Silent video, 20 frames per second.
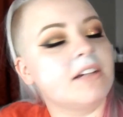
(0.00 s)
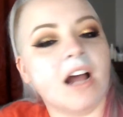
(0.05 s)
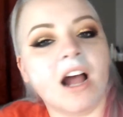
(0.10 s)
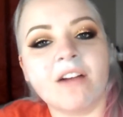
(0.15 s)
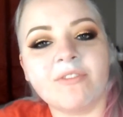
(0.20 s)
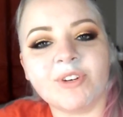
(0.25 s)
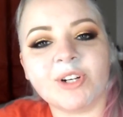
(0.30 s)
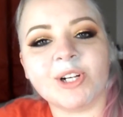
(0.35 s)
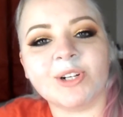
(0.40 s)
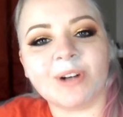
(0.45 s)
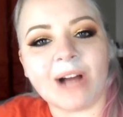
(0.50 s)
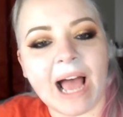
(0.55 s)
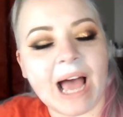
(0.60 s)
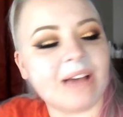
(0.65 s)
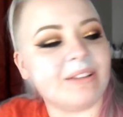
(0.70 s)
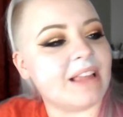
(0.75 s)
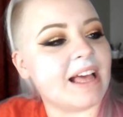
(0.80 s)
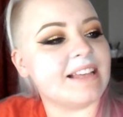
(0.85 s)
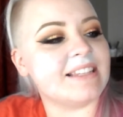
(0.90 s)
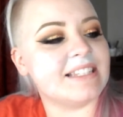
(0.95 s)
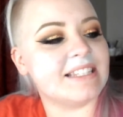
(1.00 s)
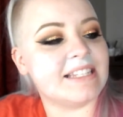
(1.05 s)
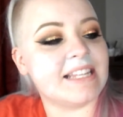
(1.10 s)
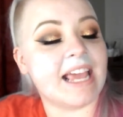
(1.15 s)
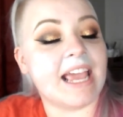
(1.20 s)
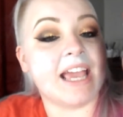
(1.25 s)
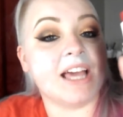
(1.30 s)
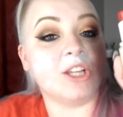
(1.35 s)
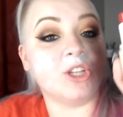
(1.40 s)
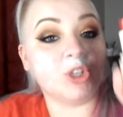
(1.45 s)
CoverGirl Outlast
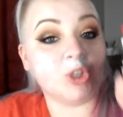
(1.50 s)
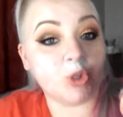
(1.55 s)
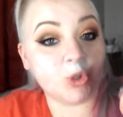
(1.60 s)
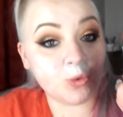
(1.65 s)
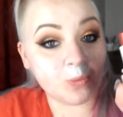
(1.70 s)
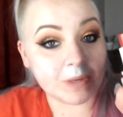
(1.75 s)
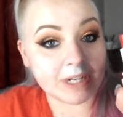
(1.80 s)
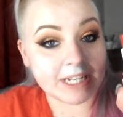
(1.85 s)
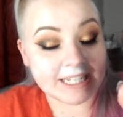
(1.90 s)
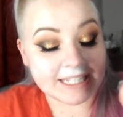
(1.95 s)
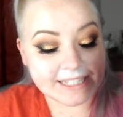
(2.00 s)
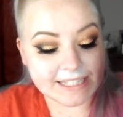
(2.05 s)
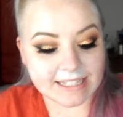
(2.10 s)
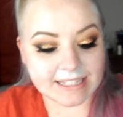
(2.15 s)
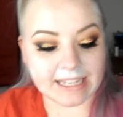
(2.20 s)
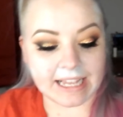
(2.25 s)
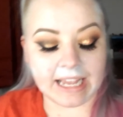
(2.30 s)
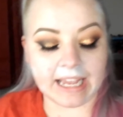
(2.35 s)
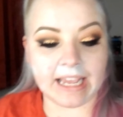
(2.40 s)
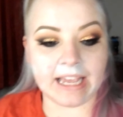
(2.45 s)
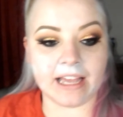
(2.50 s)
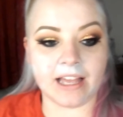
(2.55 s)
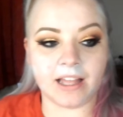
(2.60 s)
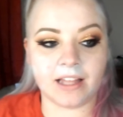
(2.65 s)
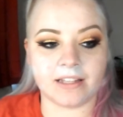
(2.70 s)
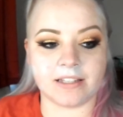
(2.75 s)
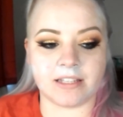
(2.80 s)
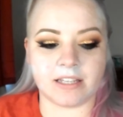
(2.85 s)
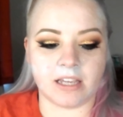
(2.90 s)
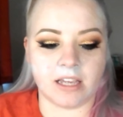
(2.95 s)
Stay Luminous,
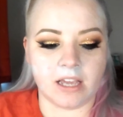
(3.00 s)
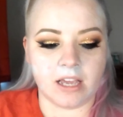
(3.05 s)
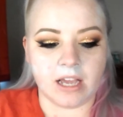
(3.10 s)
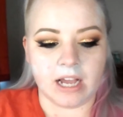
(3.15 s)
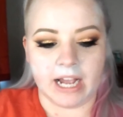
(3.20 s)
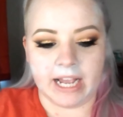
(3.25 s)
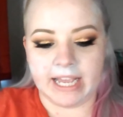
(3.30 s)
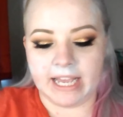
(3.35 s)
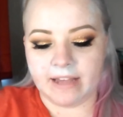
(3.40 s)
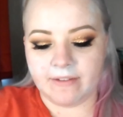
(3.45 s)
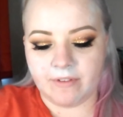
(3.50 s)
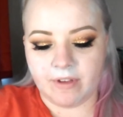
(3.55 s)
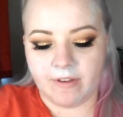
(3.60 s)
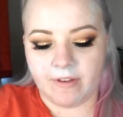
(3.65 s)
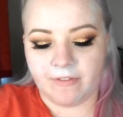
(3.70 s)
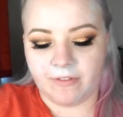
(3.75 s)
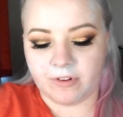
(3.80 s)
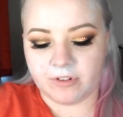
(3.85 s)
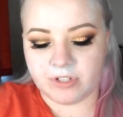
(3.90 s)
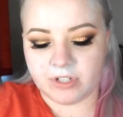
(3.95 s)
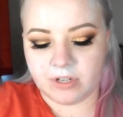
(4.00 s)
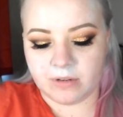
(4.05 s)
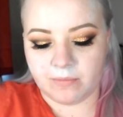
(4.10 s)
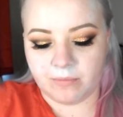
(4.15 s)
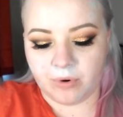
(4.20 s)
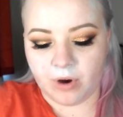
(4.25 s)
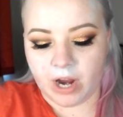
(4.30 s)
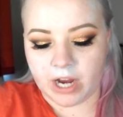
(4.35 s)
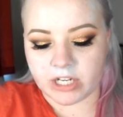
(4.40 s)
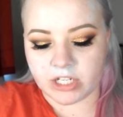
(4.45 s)
and I have a first
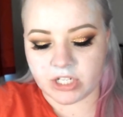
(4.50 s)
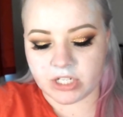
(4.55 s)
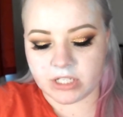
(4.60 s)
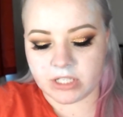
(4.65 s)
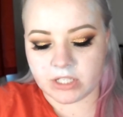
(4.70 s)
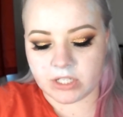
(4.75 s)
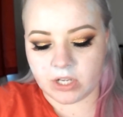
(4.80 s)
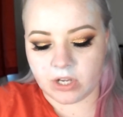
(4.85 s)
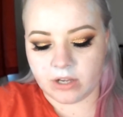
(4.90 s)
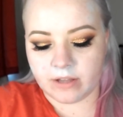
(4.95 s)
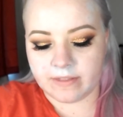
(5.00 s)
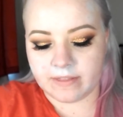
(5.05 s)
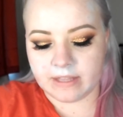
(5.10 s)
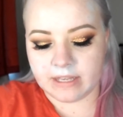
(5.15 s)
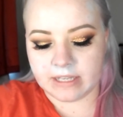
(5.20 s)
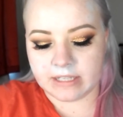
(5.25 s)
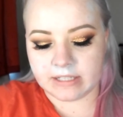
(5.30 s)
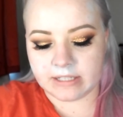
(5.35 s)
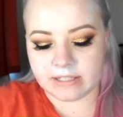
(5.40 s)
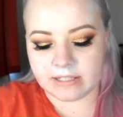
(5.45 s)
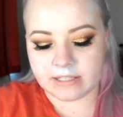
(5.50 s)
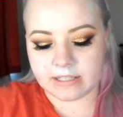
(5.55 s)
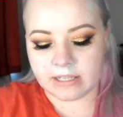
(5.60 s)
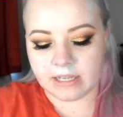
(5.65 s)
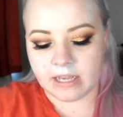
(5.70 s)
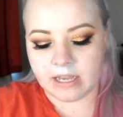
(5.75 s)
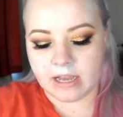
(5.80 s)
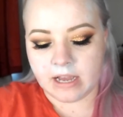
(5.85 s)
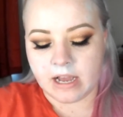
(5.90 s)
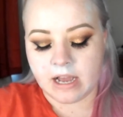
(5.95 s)
impressions on this.
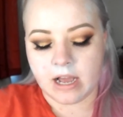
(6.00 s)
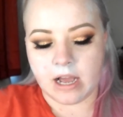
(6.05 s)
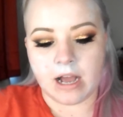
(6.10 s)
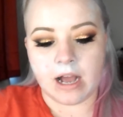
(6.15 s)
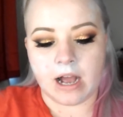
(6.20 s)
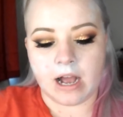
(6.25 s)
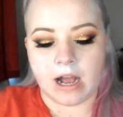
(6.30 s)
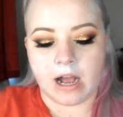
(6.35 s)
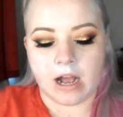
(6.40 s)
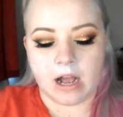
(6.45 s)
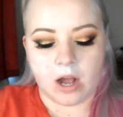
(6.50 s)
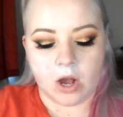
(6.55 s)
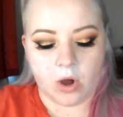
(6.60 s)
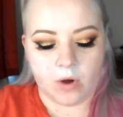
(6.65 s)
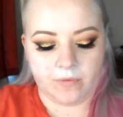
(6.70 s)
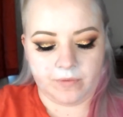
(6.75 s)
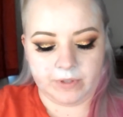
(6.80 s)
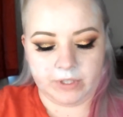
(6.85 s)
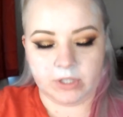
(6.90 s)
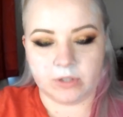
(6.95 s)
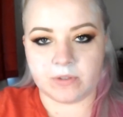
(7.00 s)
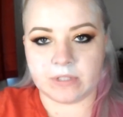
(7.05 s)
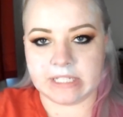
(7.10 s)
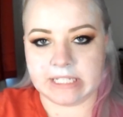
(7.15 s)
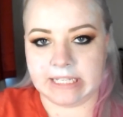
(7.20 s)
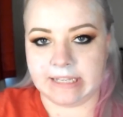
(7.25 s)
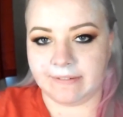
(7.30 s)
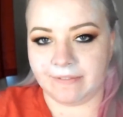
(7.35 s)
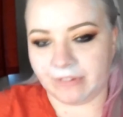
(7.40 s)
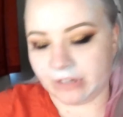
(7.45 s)
Hopefully you'll
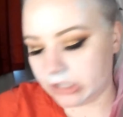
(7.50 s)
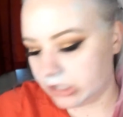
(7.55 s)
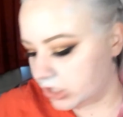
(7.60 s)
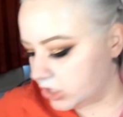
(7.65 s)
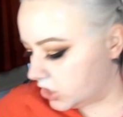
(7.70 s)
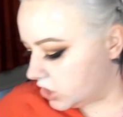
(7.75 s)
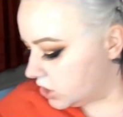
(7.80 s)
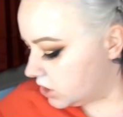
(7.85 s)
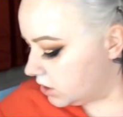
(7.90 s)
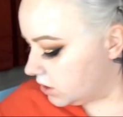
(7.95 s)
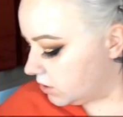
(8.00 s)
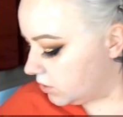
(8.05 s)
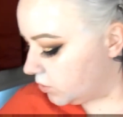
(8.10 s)
see it first.